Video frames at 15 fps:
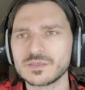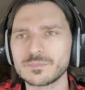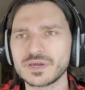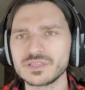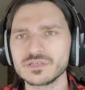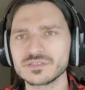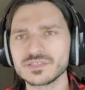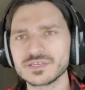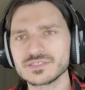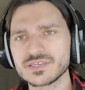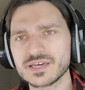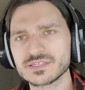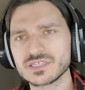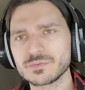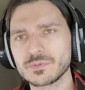they might look the
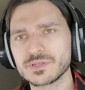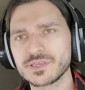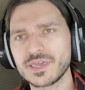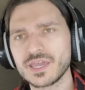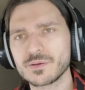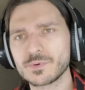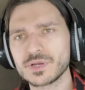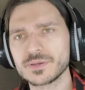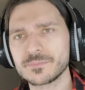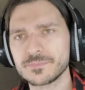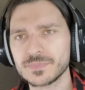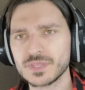exact same on camera.